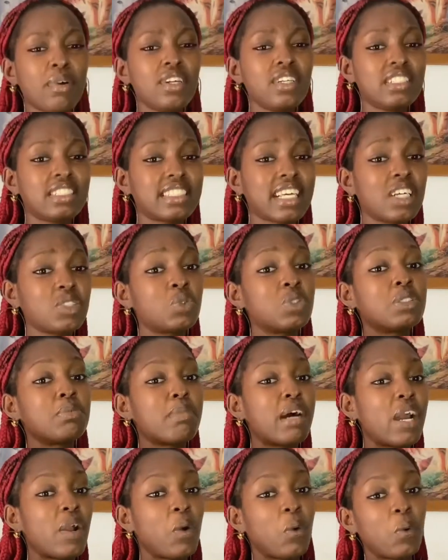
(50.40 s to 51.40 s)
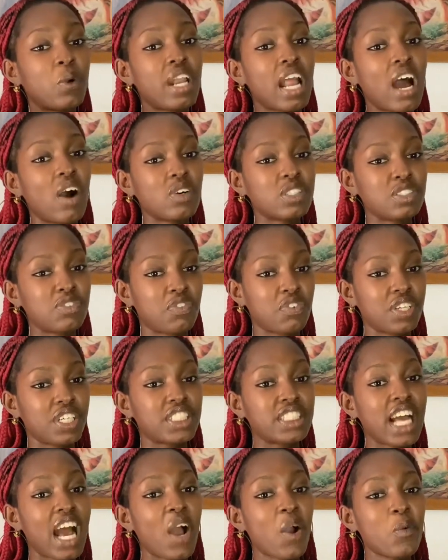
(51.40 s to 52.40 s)
to start with my own outfit.
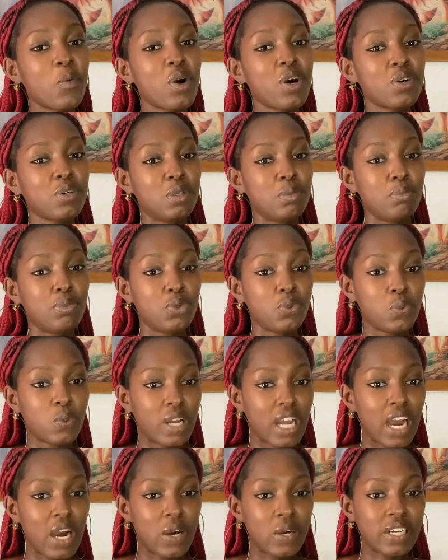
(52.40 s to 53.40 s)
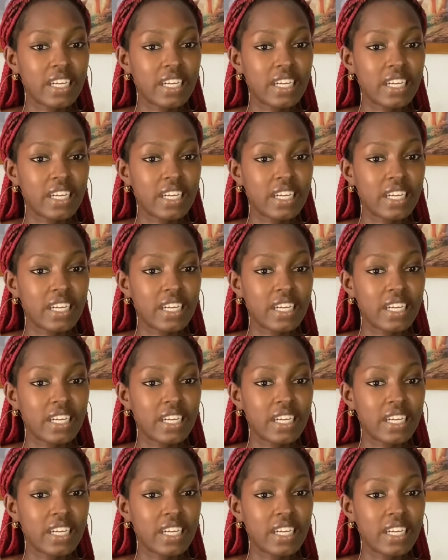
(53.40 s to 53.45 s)
I wore a blue gown, I